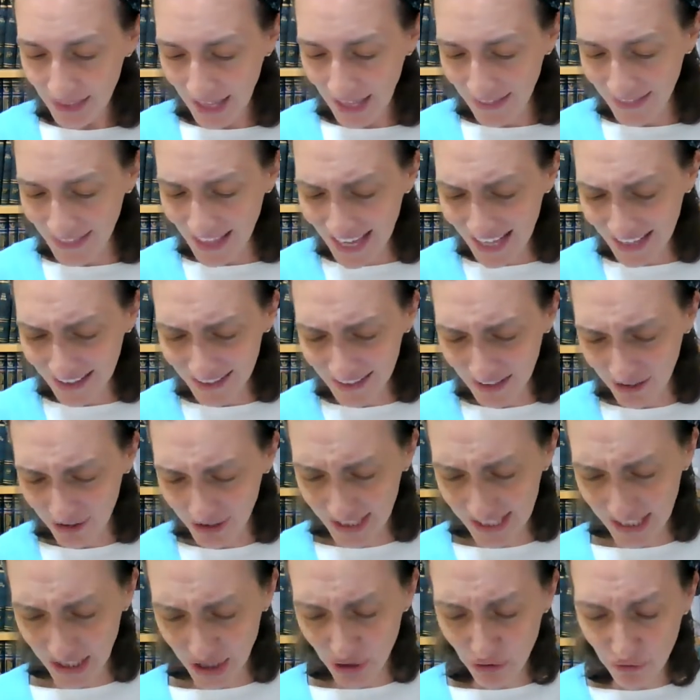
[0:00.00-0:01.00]
And then they'll
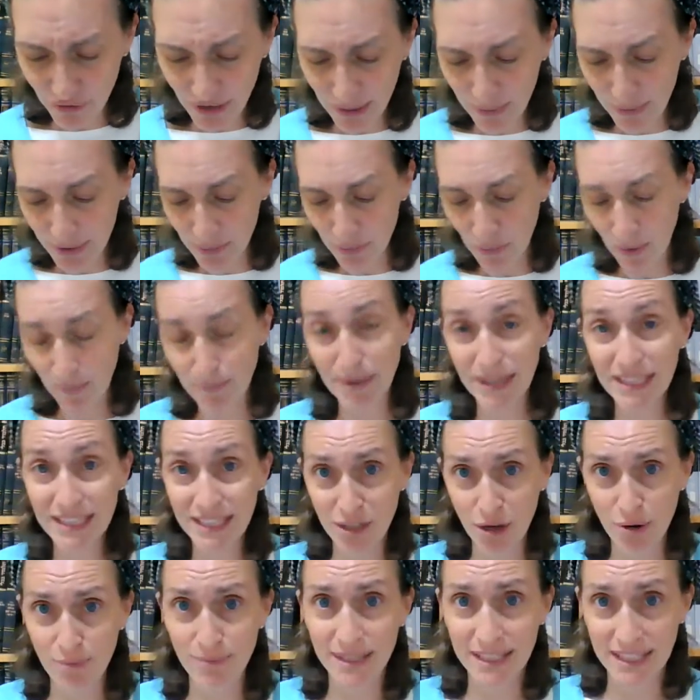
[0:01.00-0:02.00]
disagree with what Ben
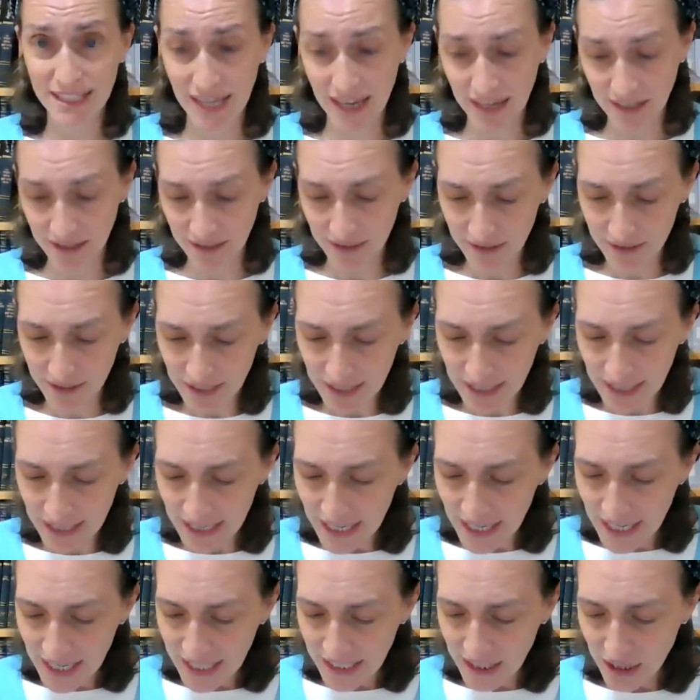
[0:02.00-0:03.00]
Zoma said.
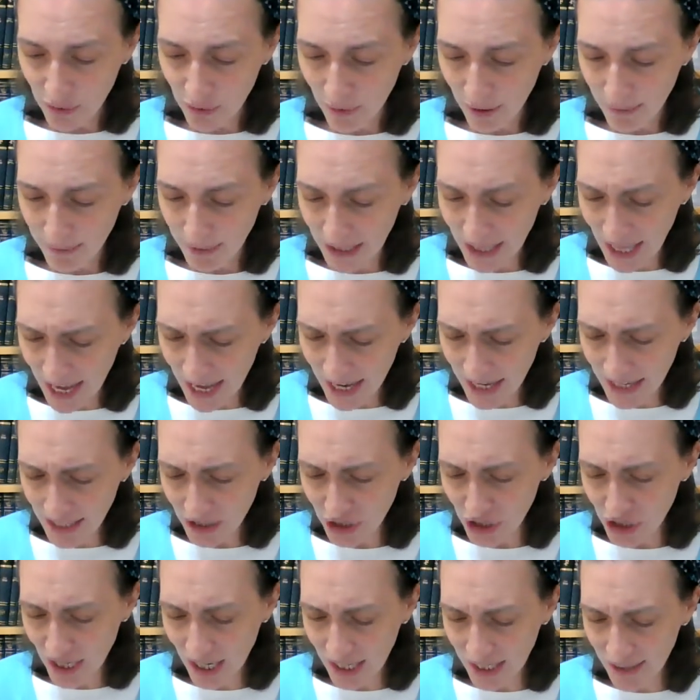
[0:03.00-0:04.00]
So Amarle,
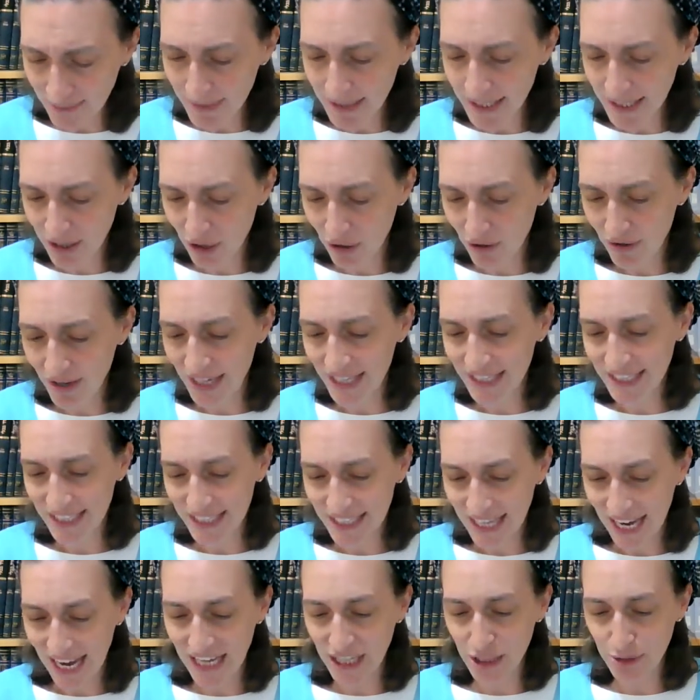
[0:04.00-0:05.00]
Shani Mitzora,
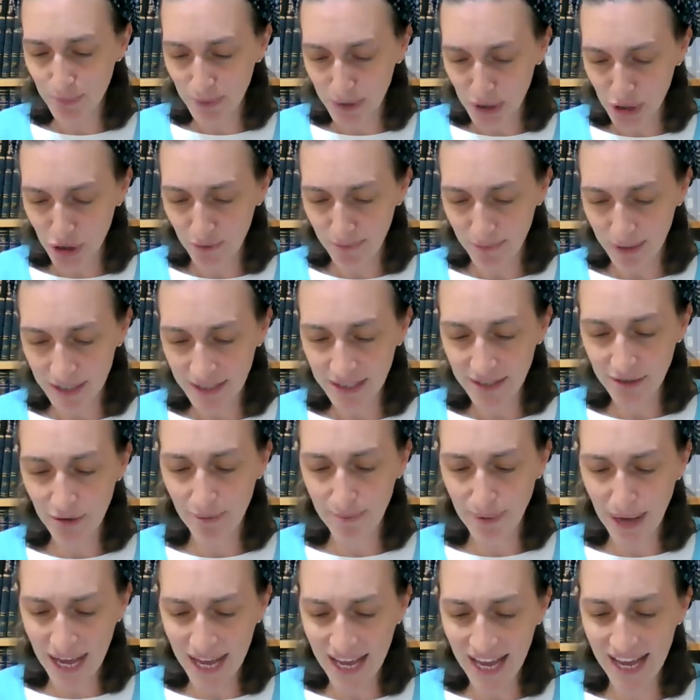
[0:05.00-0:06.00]
Dedayish Betuma. So
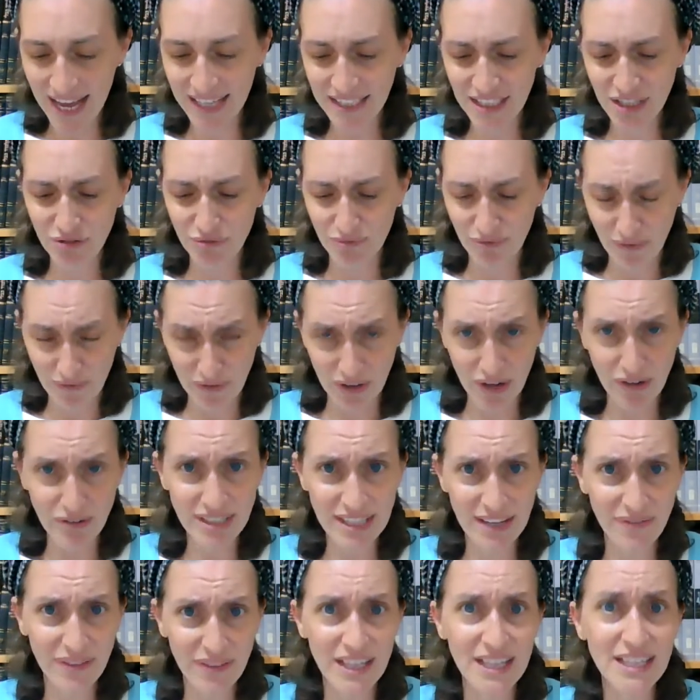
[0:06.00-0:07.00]
Abai asked Rav
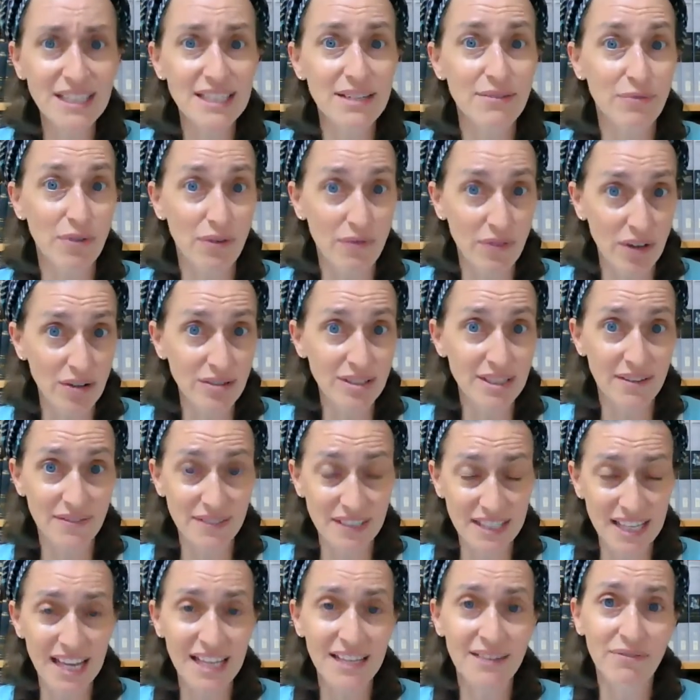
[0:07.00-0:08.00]
Yosef this, and Rav Yosef
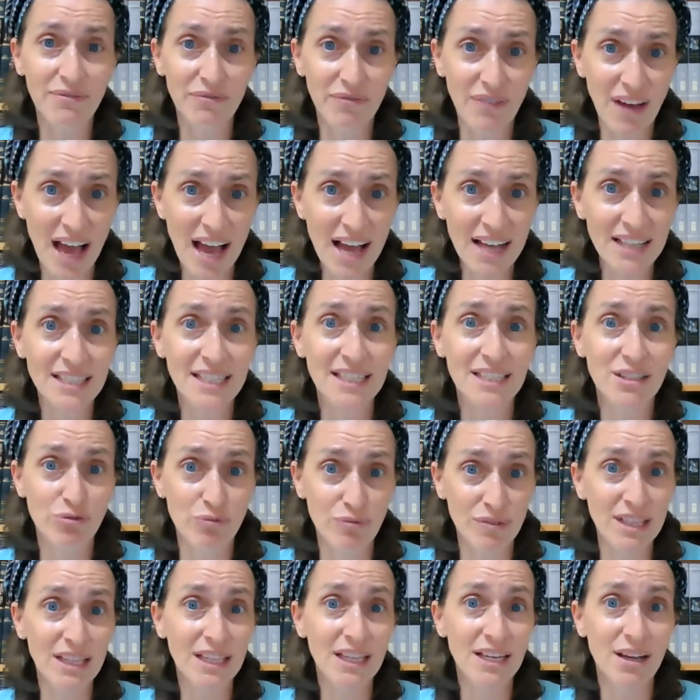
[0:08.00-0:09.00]
said, in fact, it's
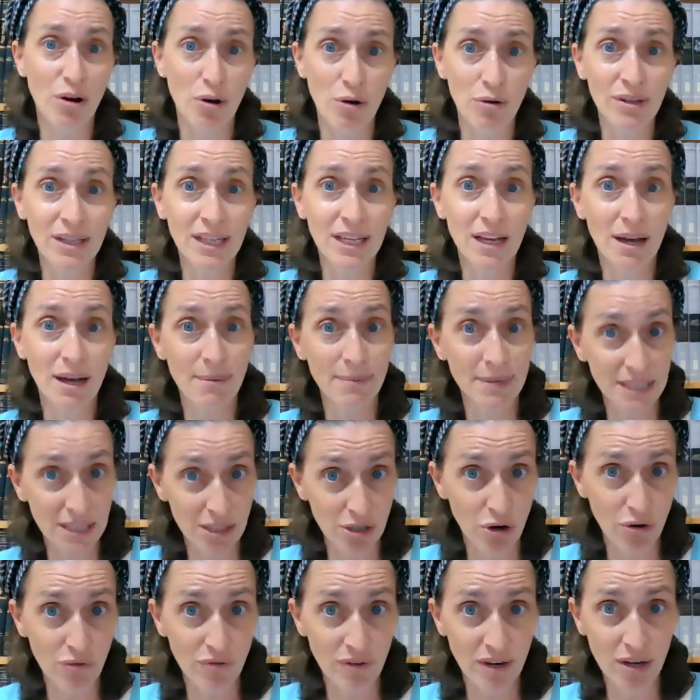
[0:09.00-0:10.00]
really only a
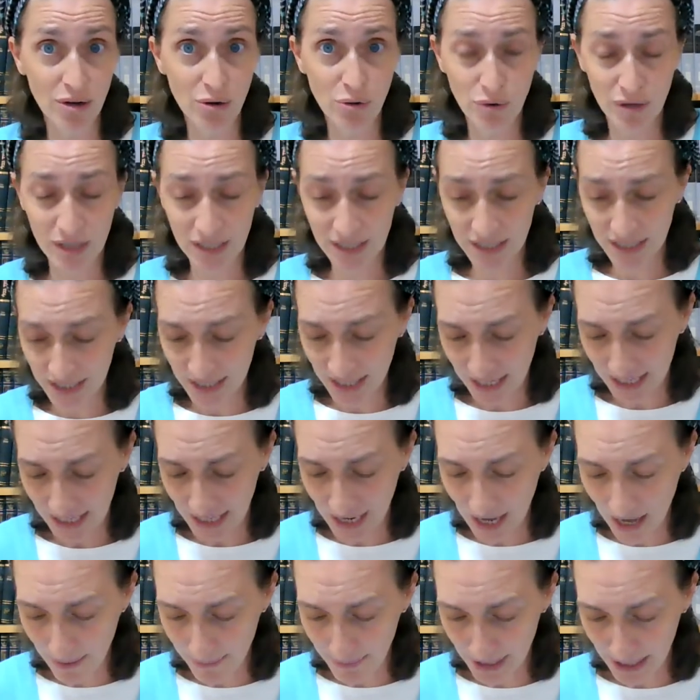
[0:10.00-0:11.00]
Mitzora, according to
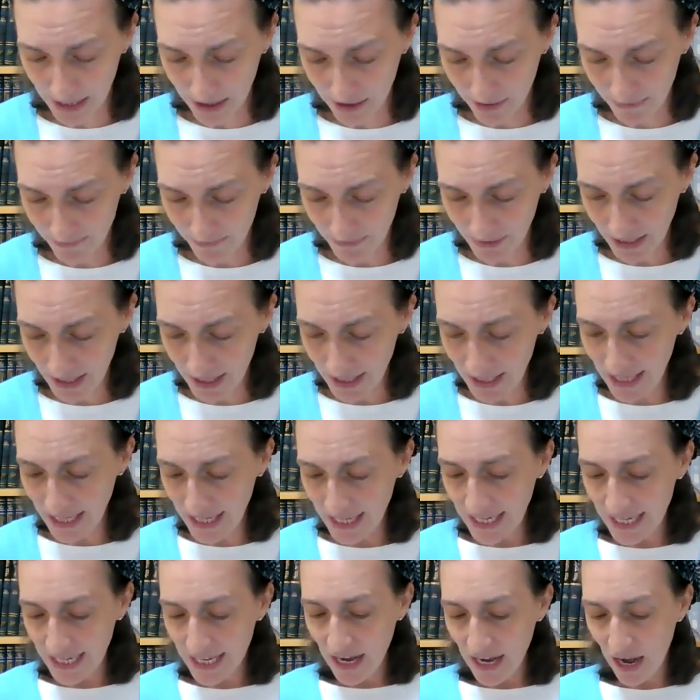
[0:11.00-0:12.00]
Tanakami here.
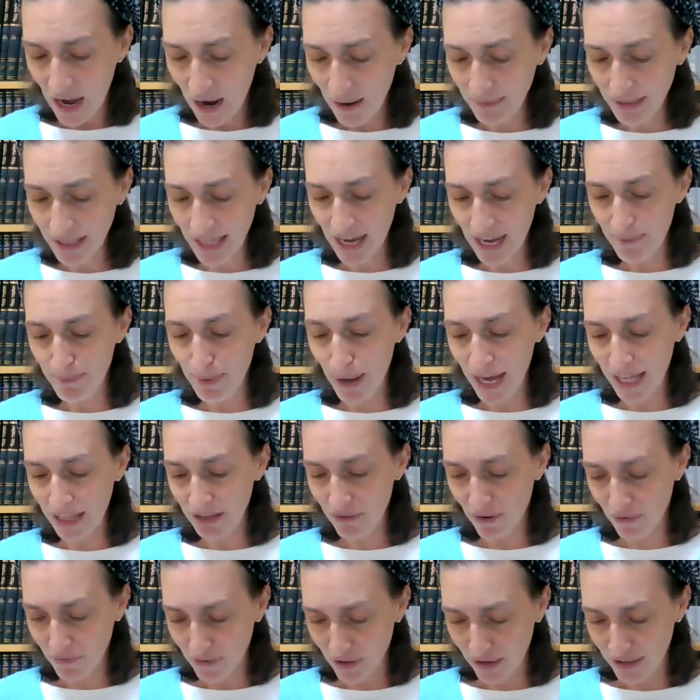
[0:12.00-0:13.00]
Amarle Abai
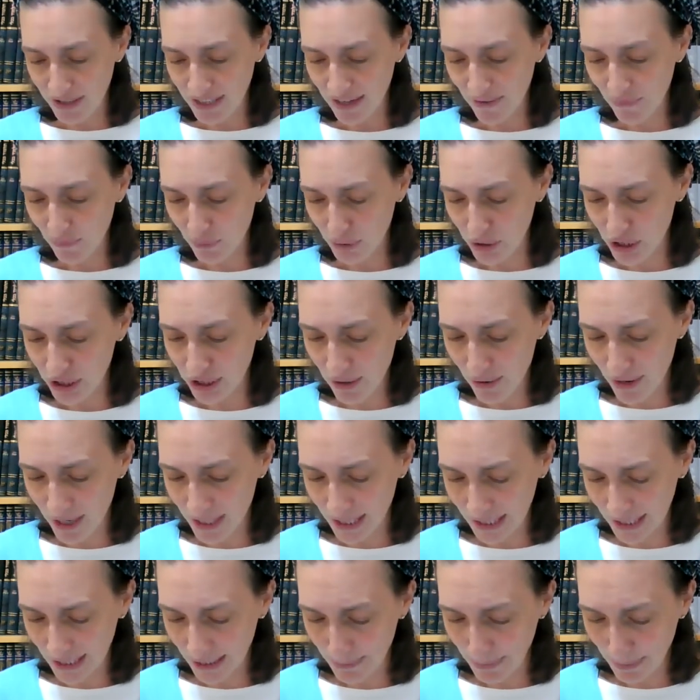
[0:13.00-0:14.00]
Rav Yosef, we'll just go on
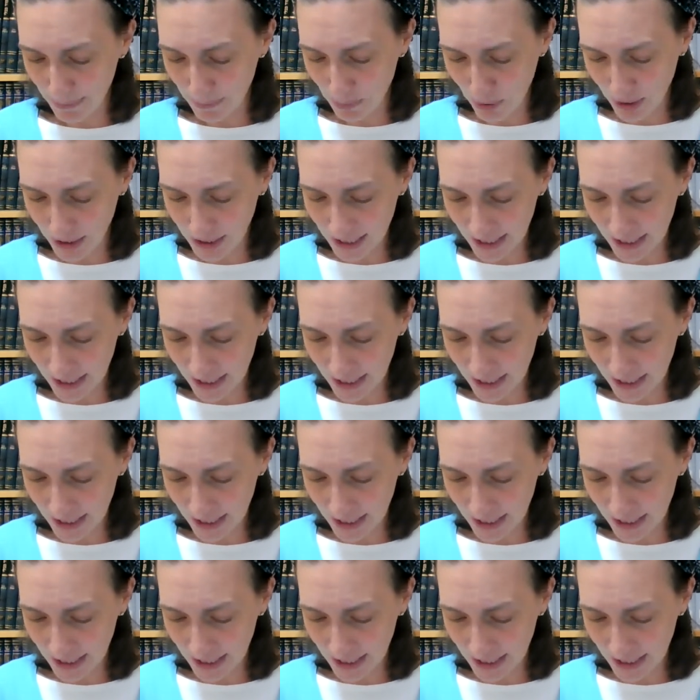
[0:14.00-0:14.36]
a little bit more